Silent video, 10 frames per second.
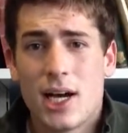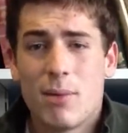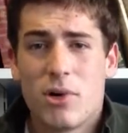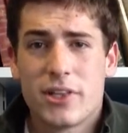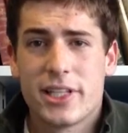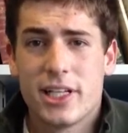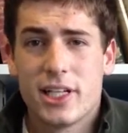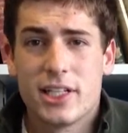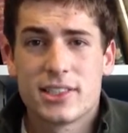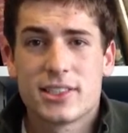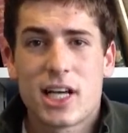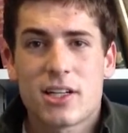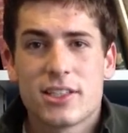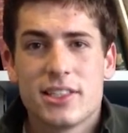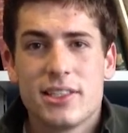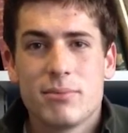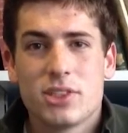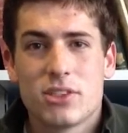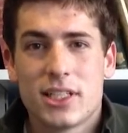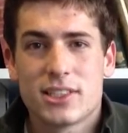I'm on the soccer team,
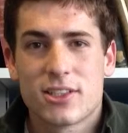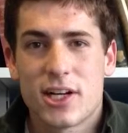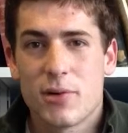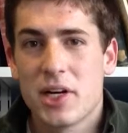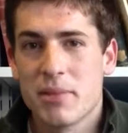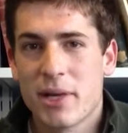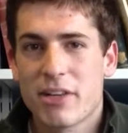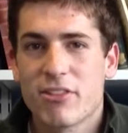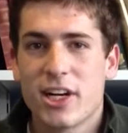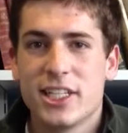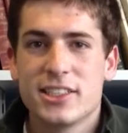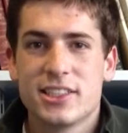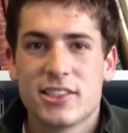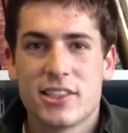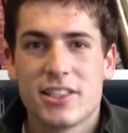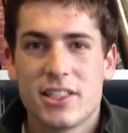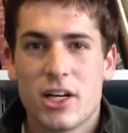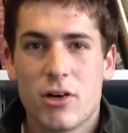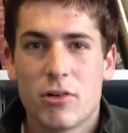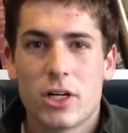so that's a great way to make friends.
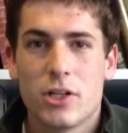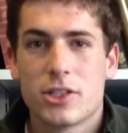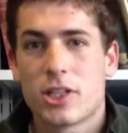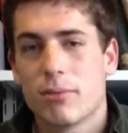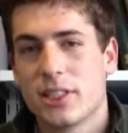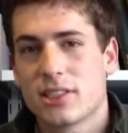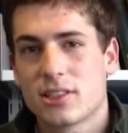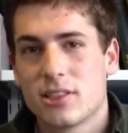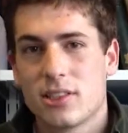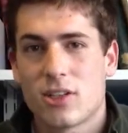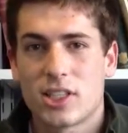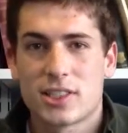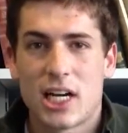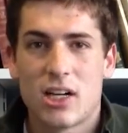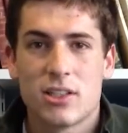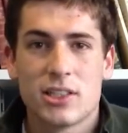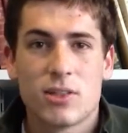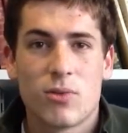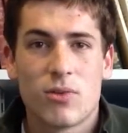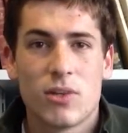You know, go to tournaments across
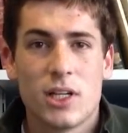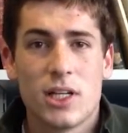Ireland